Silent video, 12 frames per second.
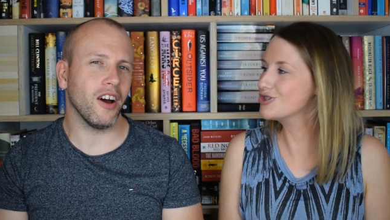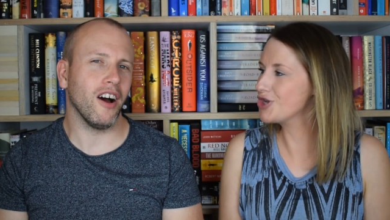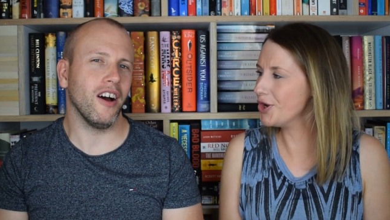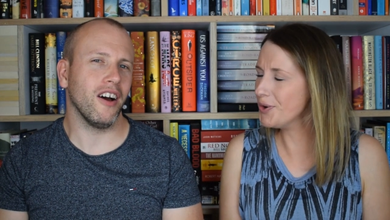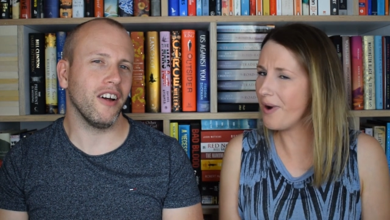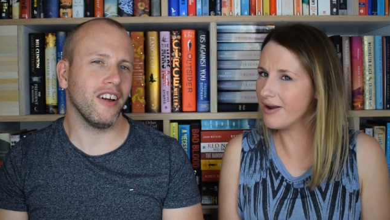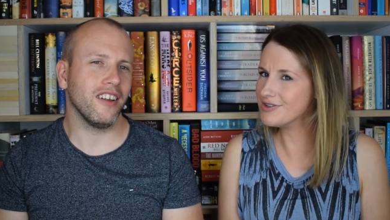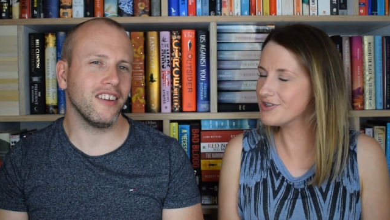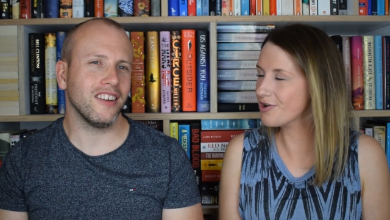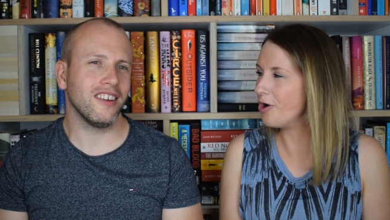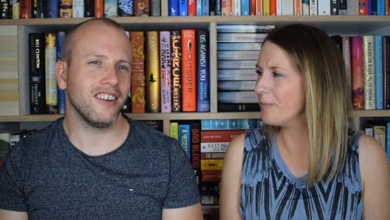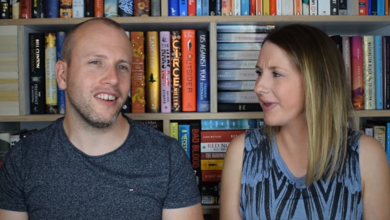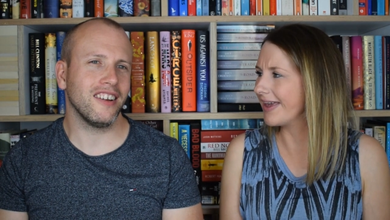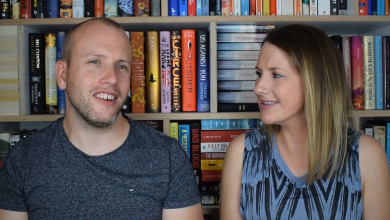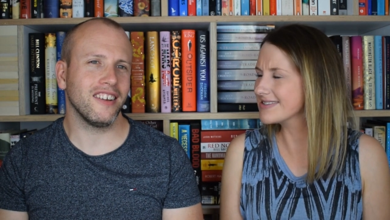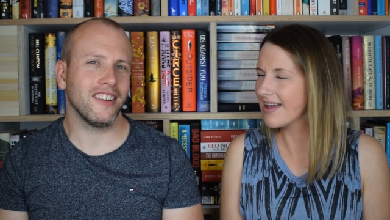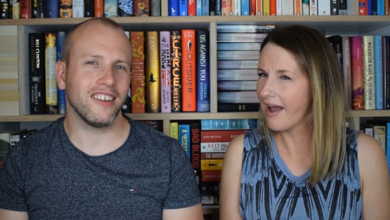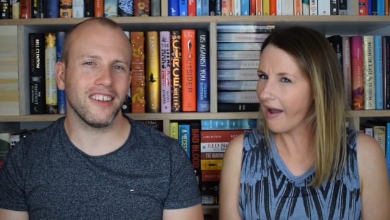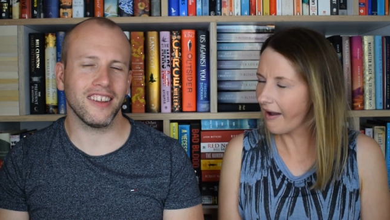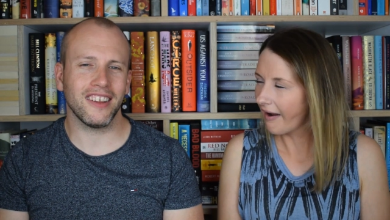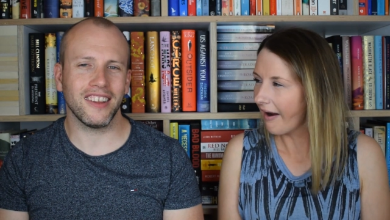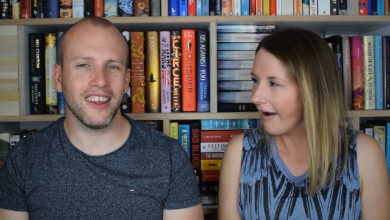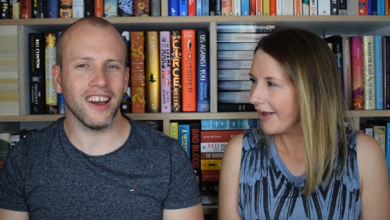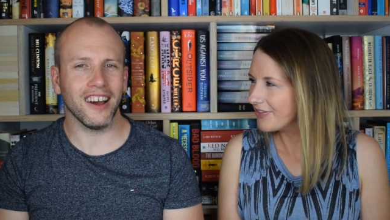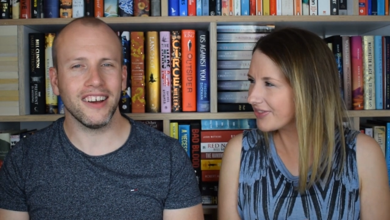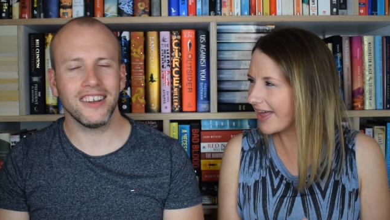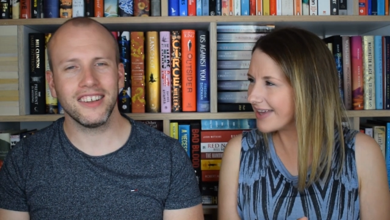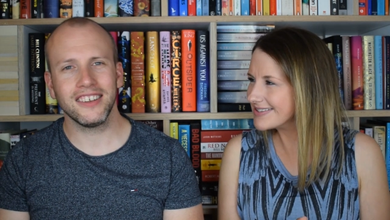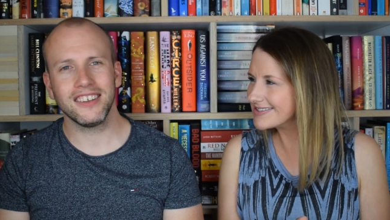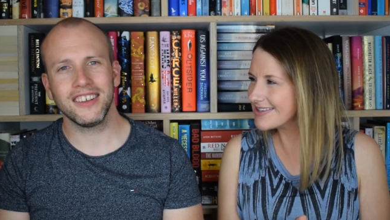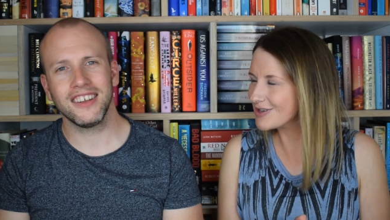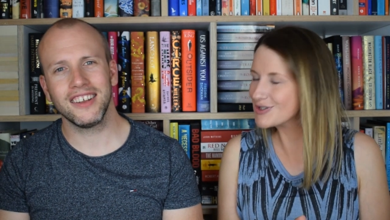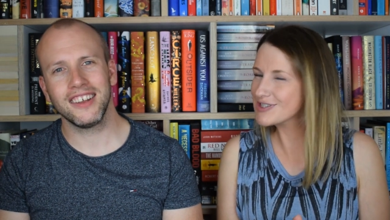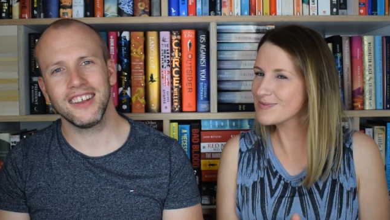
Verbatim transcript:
Speaker 1: two hundred copies. Yeah. That is such a